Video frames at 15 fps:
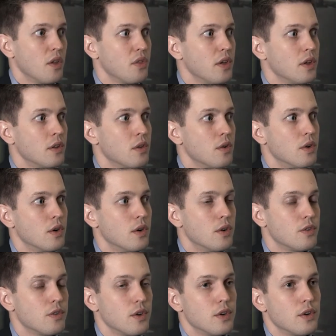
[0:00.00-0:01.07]
I think there
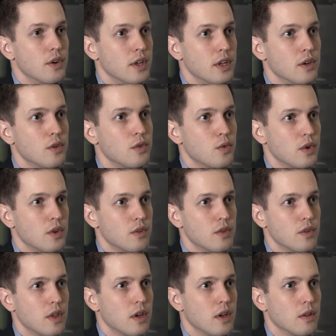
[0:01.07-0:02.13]
are certain industries
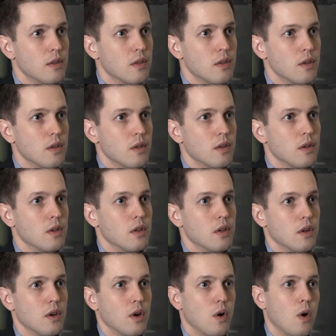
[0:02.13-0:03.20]
that
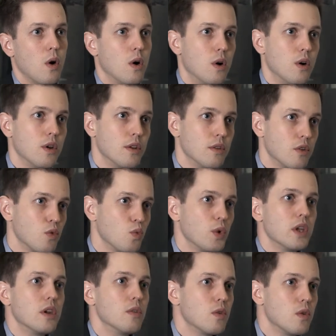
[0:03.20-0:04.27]
are in
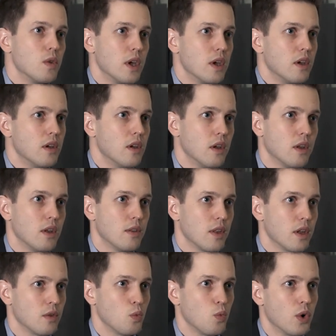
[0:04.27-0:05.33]
Sweden today
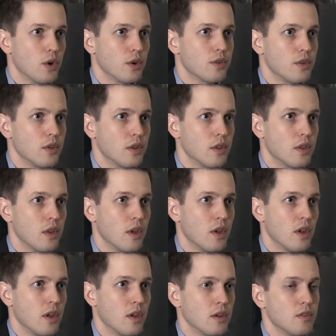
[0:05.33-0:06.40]
that works
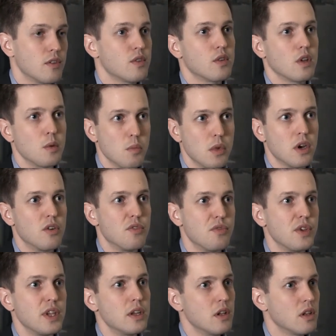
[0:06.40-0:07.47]
in similar
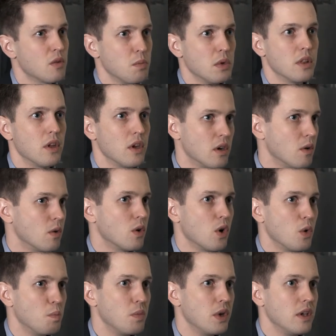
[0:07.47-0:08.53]
fields, but they don't
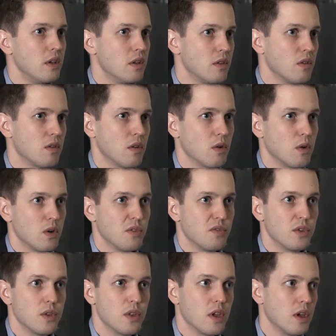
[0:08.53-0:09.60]
compete. So
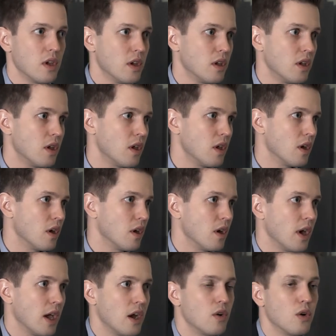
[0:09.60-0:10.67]
if you take
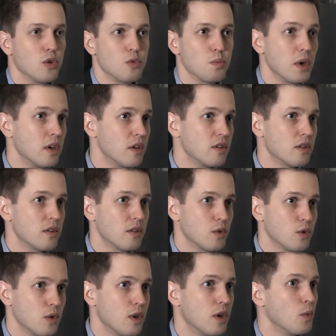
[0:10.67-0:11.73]
aerospace
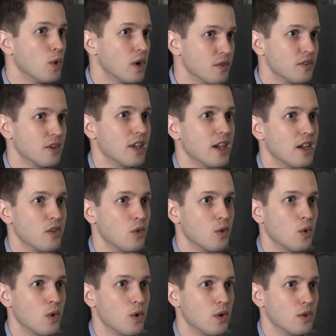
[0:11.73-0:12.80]
once again,
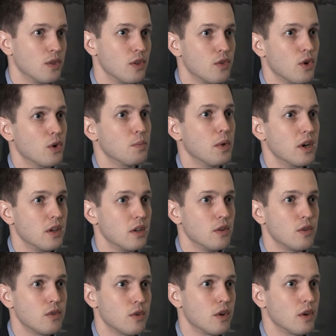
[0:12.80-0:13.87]
or the turbine
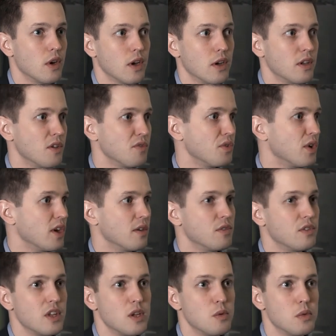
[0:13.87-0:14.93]
industry, like if you have
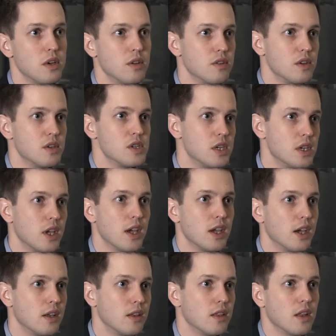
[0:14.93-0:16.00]
Siemens and
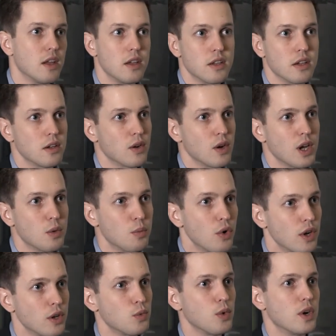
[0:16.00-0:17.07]
GKN, they can
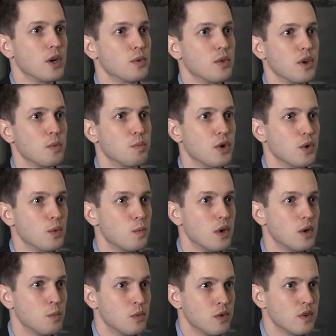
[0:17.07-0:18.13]
collaborate without any
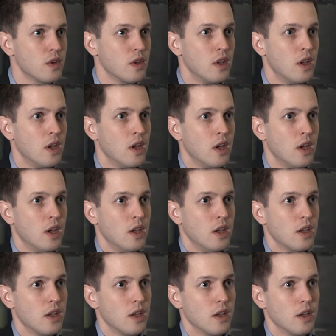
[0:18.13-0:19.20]
problems.
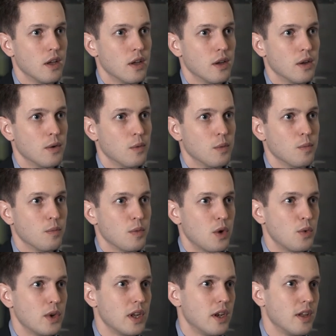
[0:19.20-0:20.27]
And
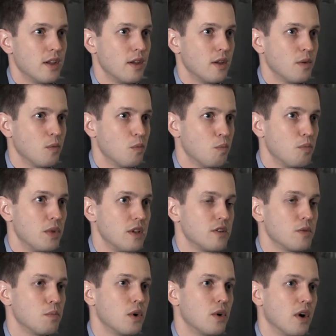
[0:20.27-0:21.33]
really be
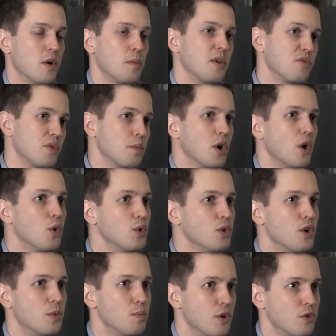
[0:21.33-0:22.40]
smart, I mean, from an
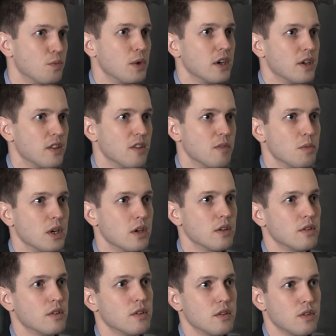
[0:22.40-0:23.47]
owner perspective,
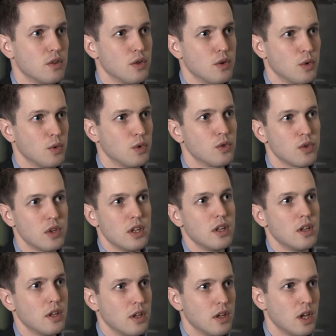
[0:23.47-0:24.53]
because you know, you
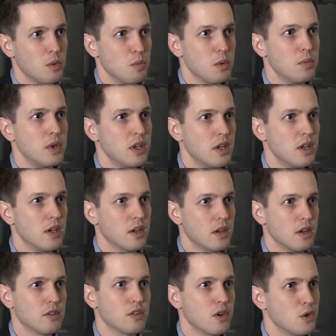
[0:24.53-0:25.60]
see ABB,
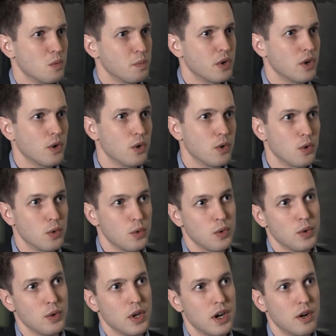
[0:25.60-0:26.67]
Atlas
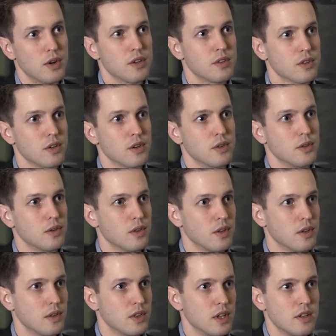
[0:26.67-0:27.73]
Copco,
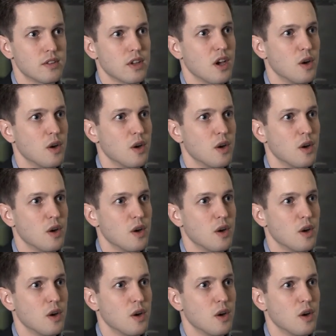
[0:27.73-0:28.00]
Ericsson, these